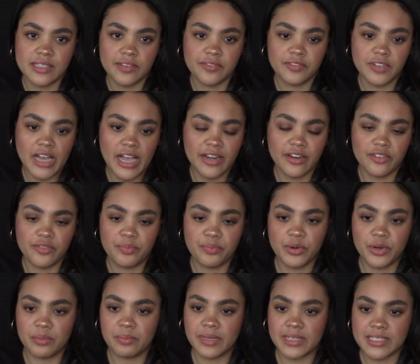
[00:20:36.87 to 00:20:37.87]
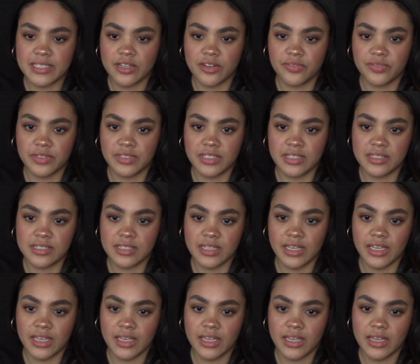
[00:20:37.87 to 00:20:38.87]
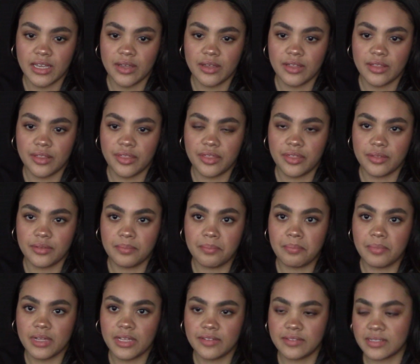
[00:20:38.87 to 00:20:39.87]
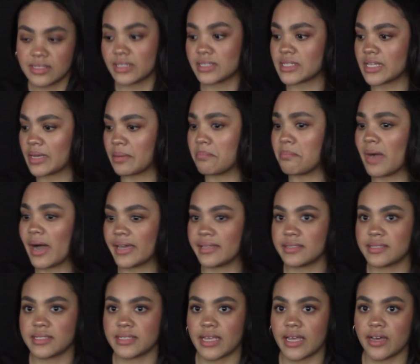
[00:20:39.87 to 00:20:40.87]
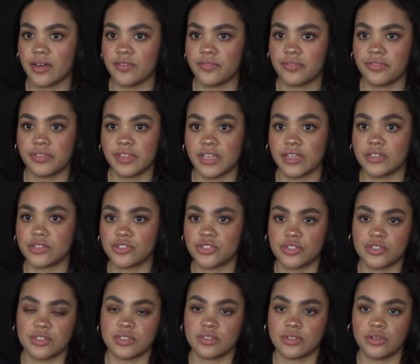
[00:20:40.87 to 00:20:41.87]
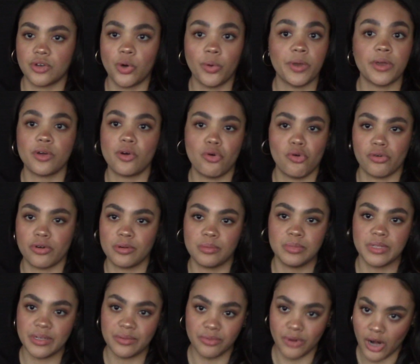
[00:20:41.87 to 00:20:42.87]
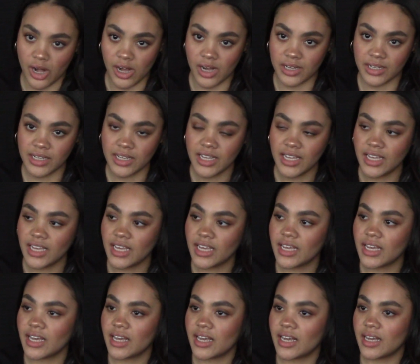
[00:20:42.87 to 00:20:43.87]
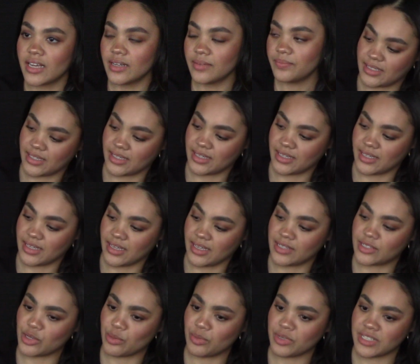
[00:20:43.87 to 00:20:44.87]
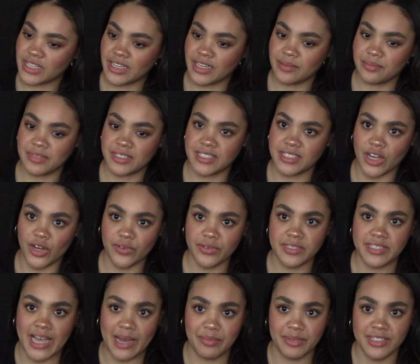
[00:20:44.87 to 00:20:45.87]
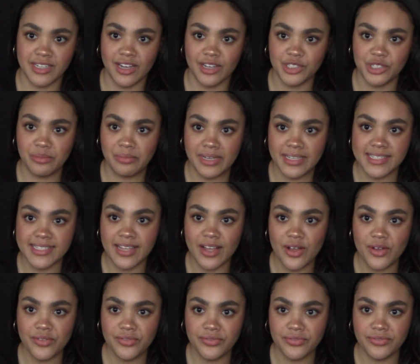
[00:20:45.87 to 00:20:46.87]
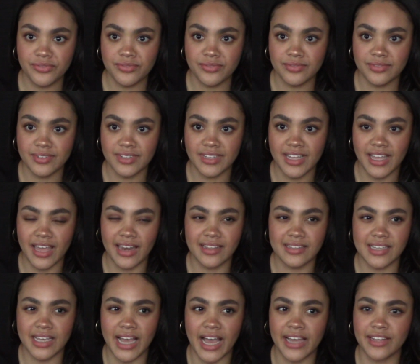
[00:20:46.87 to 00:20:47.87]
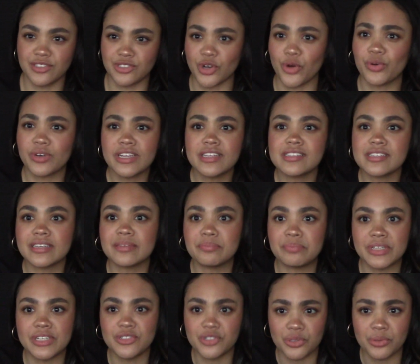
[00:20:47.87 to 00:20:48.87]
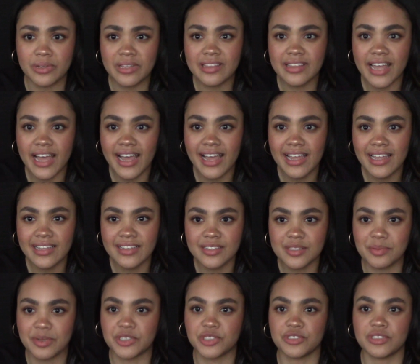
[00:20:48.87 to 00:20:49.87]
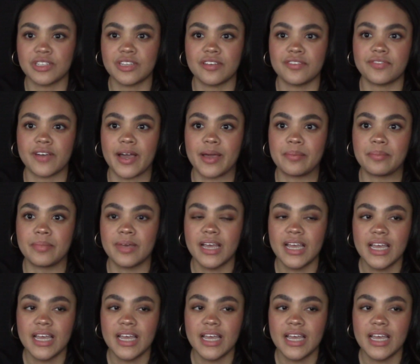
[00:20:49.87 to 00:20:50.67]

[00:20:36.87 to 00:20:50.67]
I've kind of put myself in these, like, in this, like, mindset of things just going horribly wrong, it's almost like I'm self-sabotaging myself, and it's like, I don't need to be doing that, especially if I'm